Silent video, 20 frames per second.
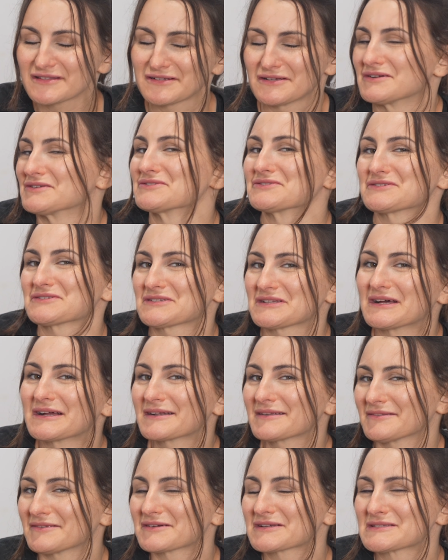the
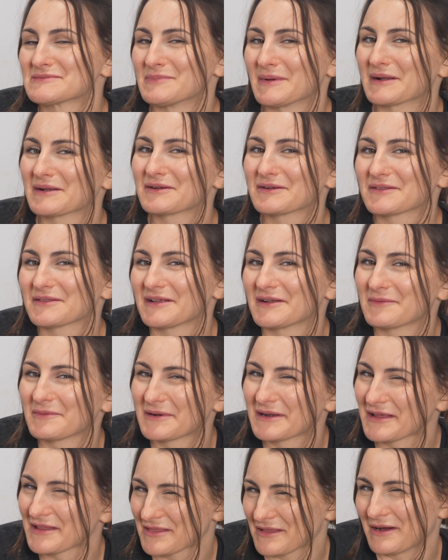underside looks better than
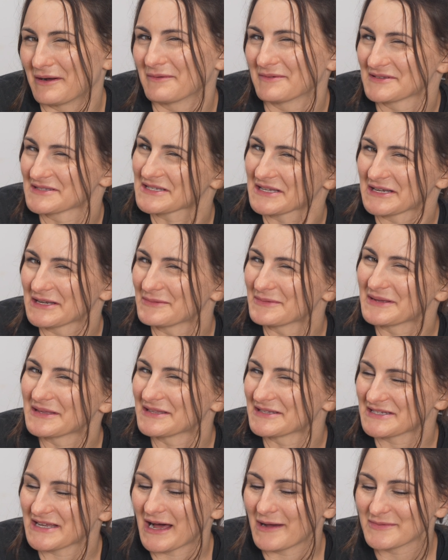what I thought was going to be
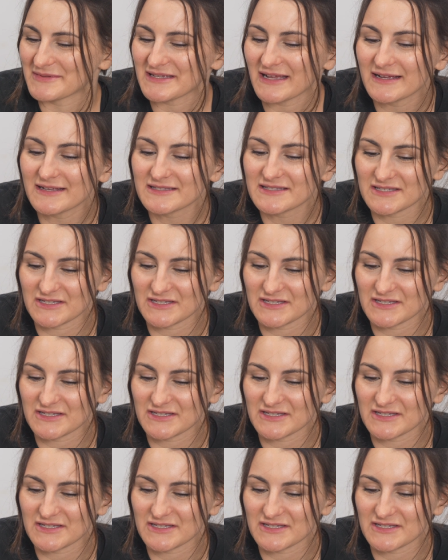the top side.